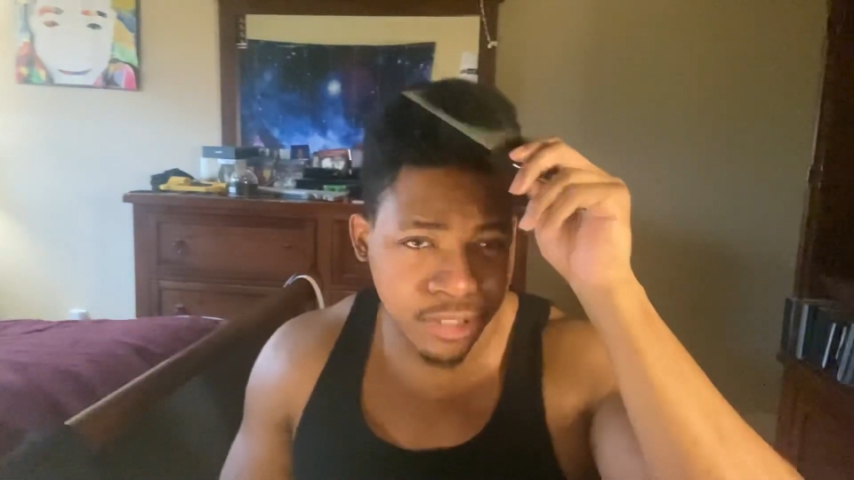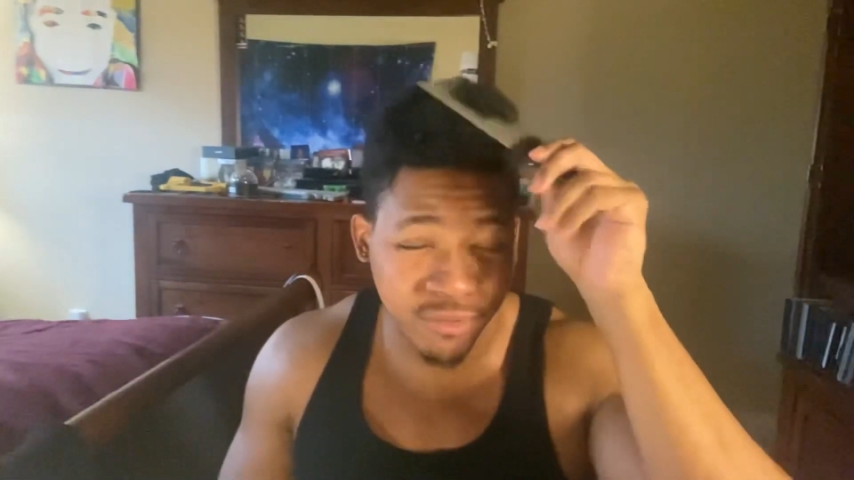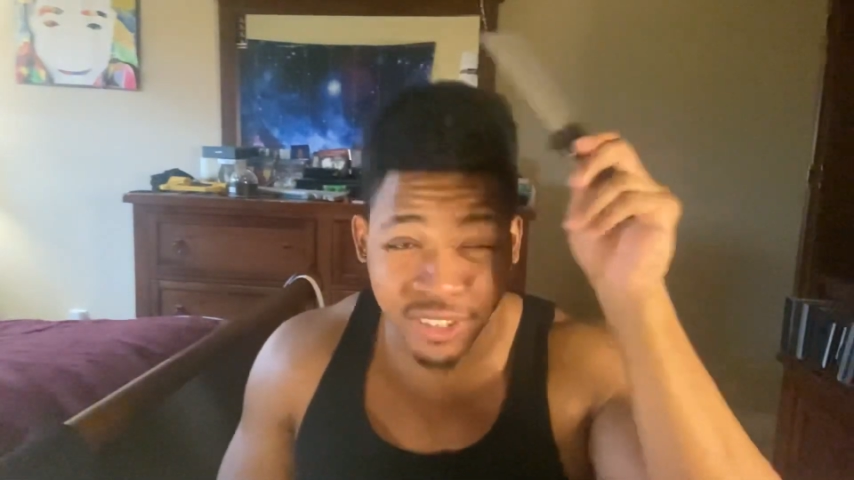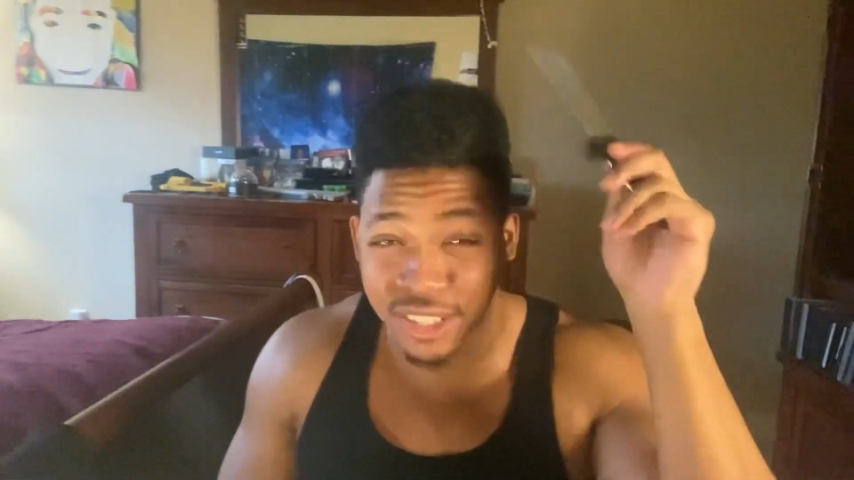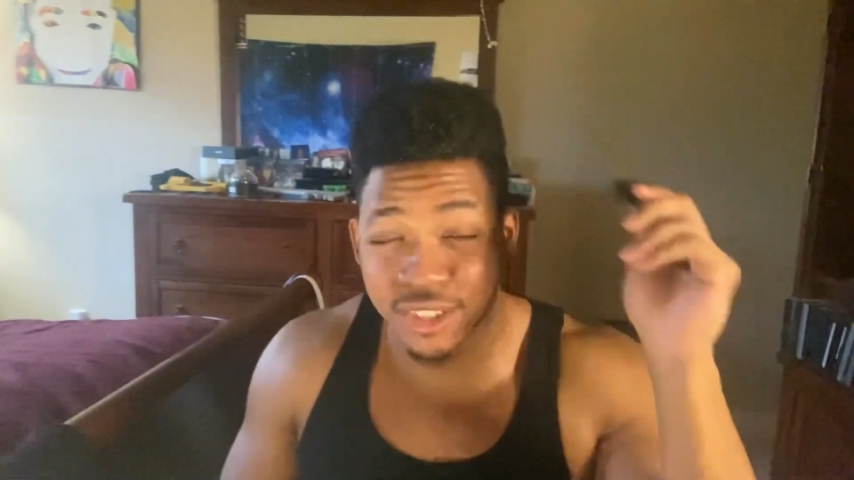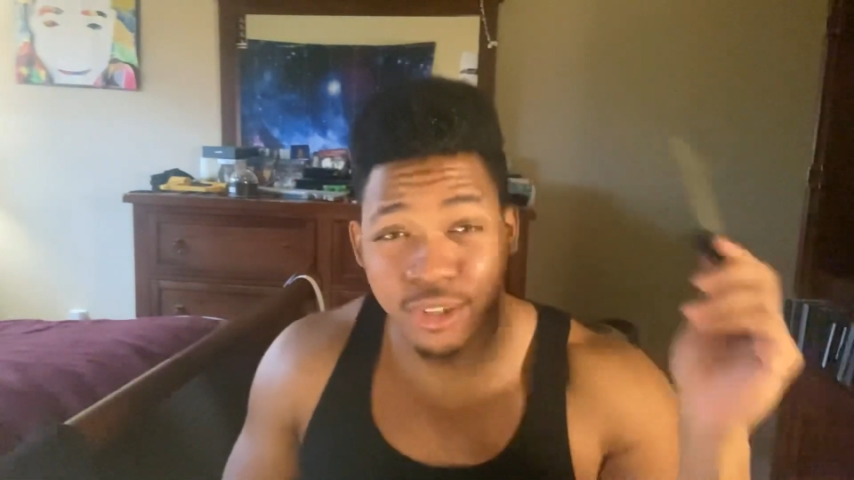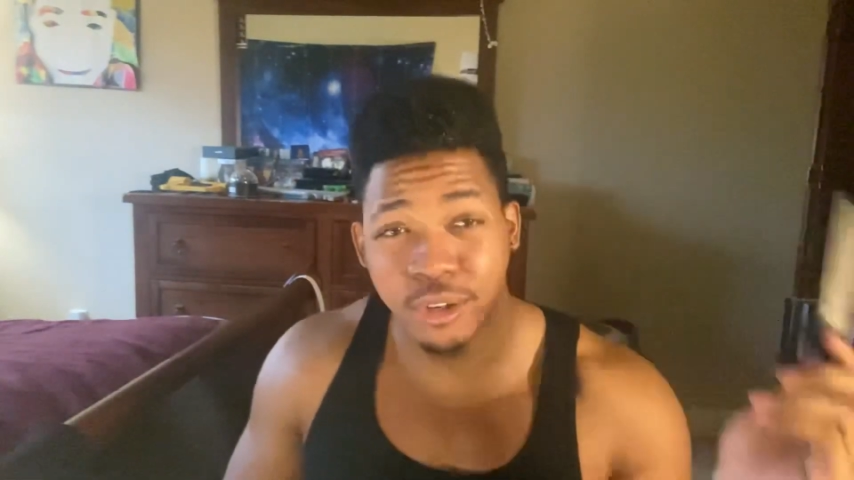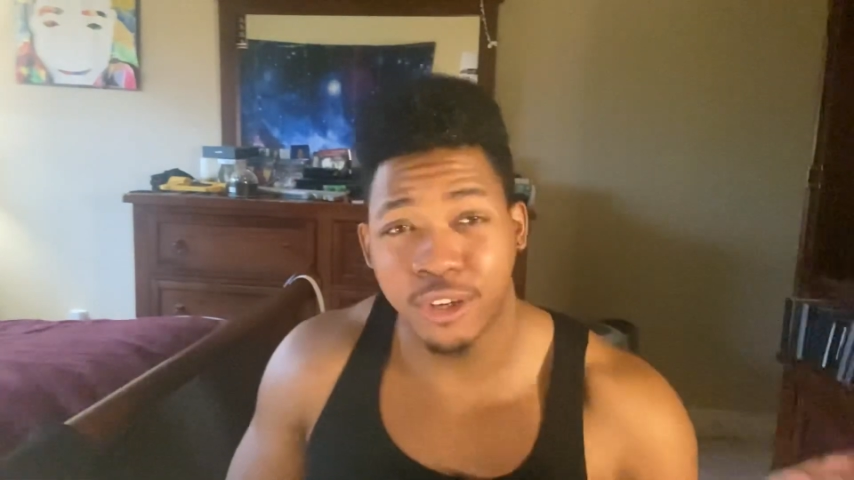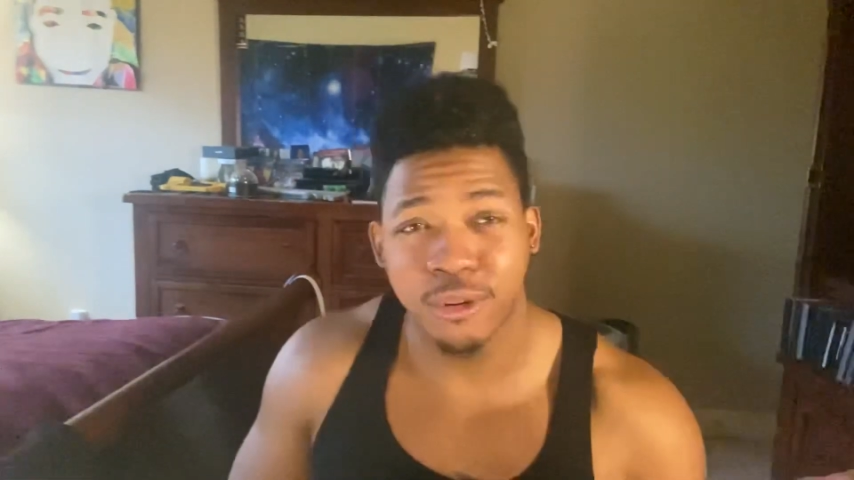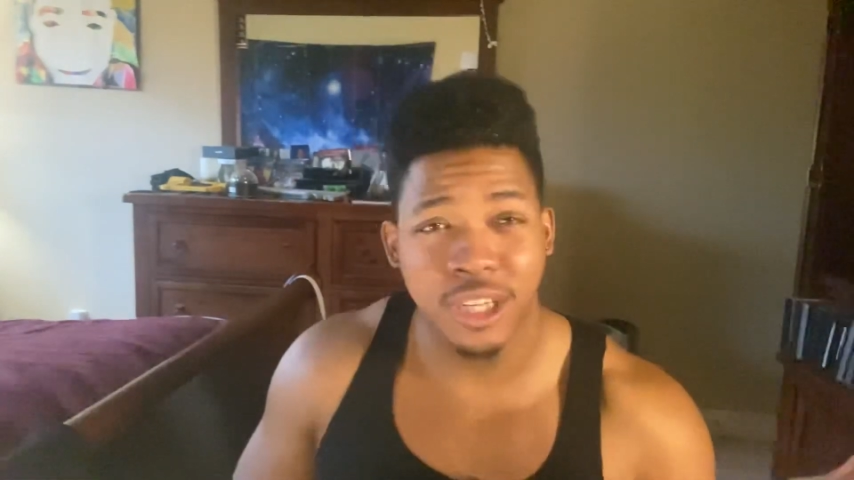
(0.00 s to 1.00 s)
defense of
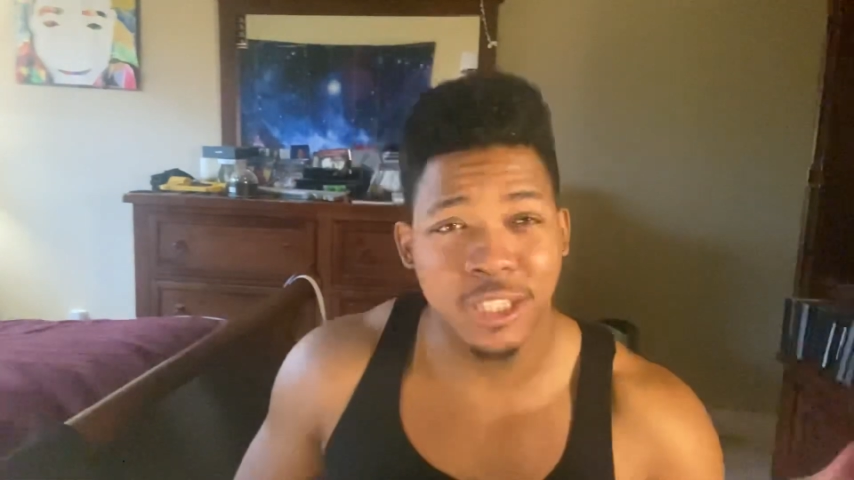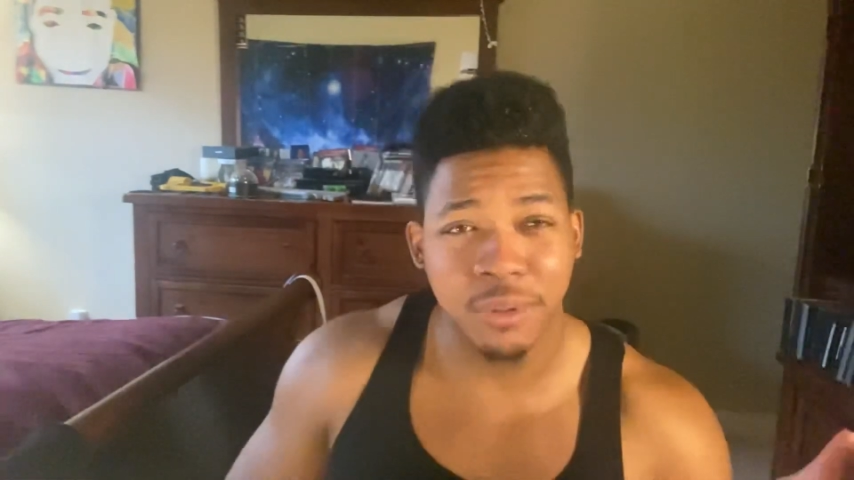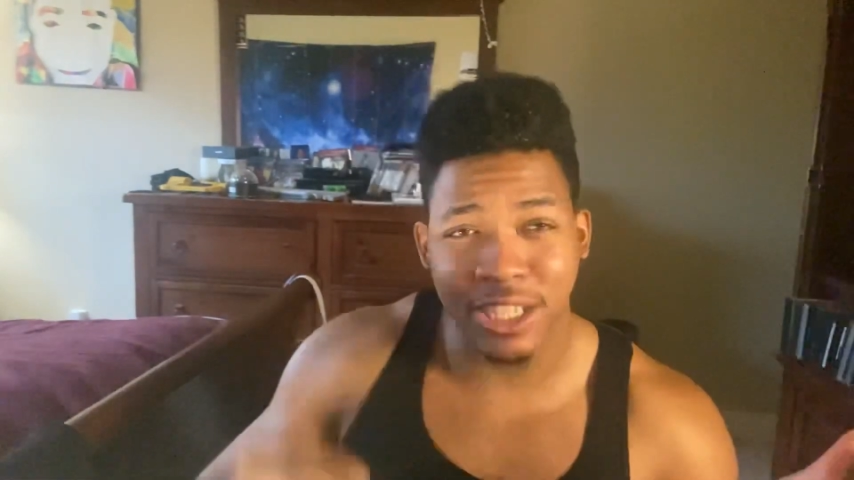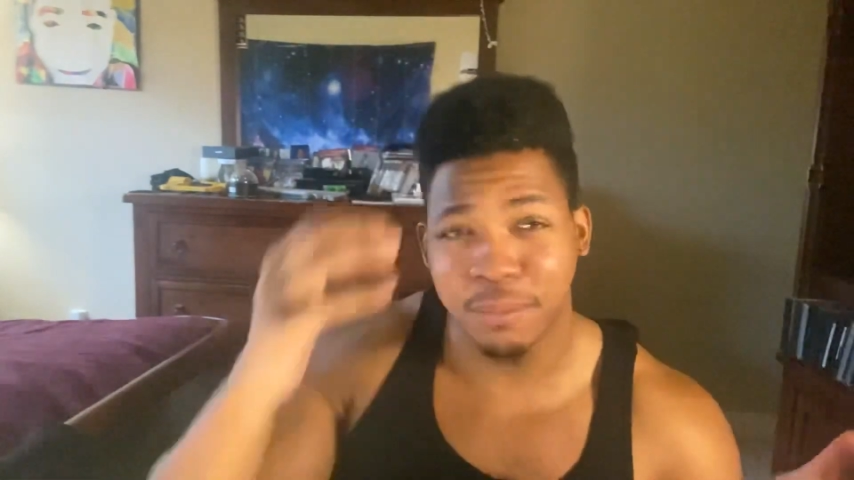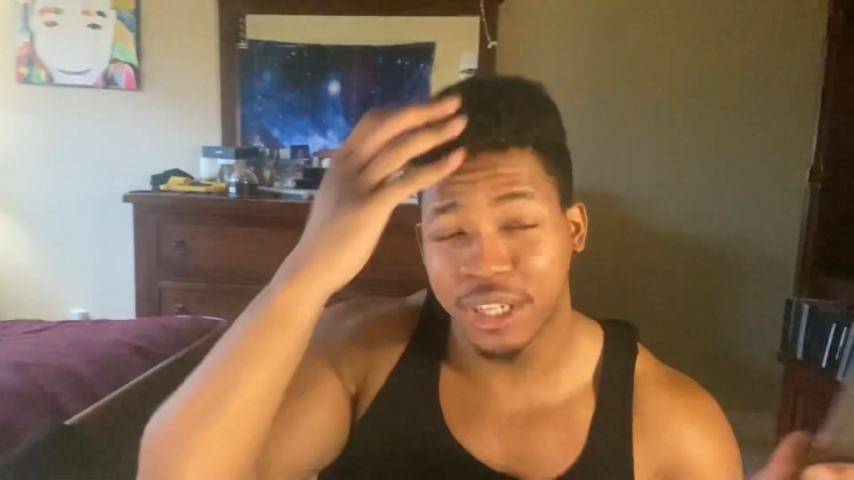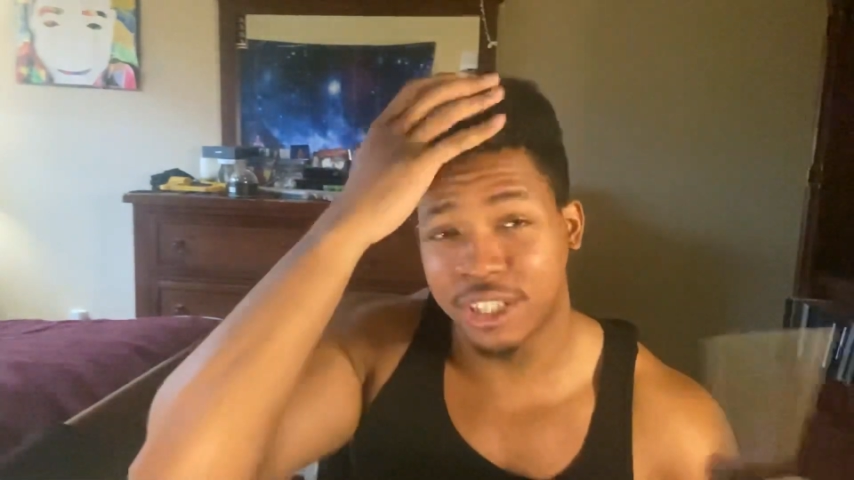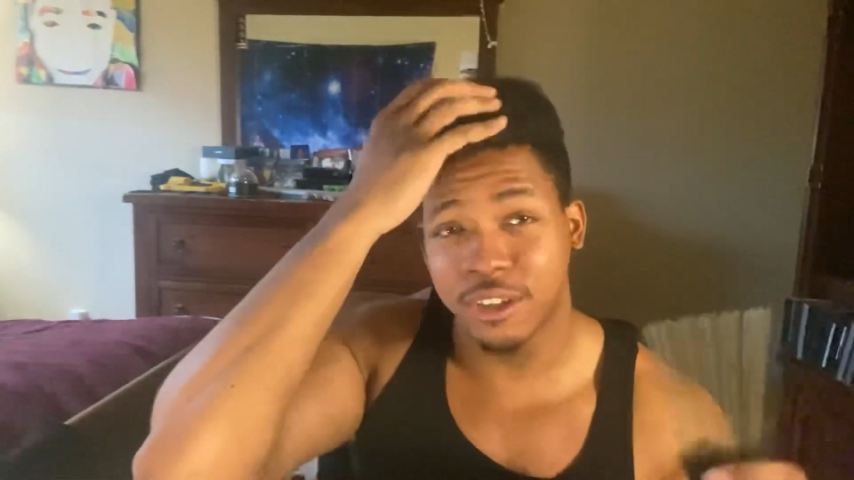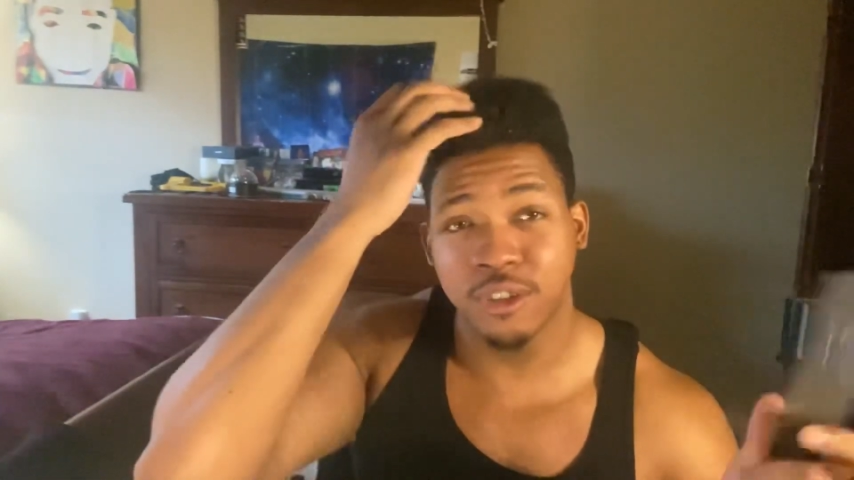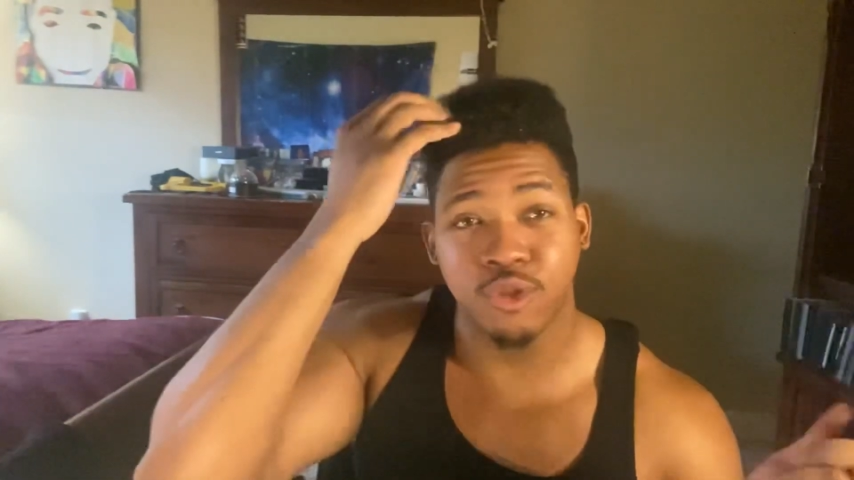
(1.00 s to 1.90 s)
circuit queens because bitch,